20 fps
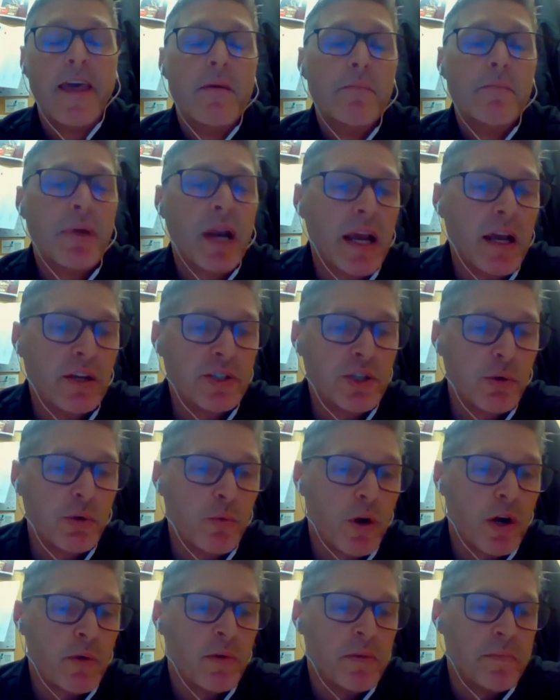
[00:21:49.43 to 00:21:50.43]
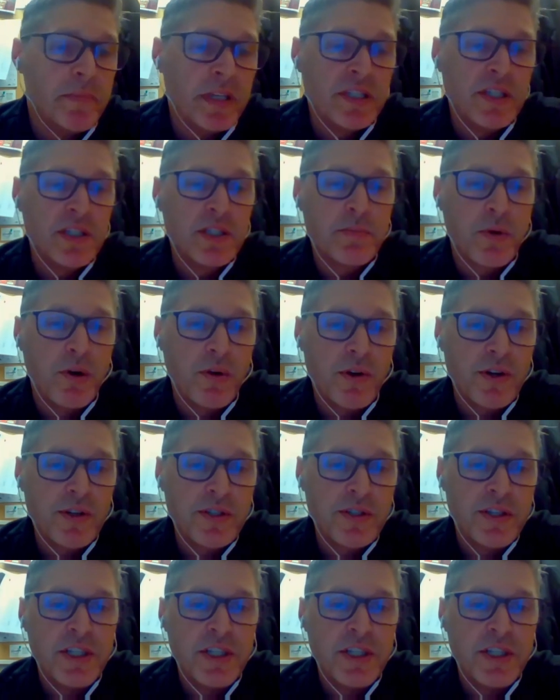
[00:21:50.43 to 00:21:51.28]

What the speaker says: But I also work with business brokers,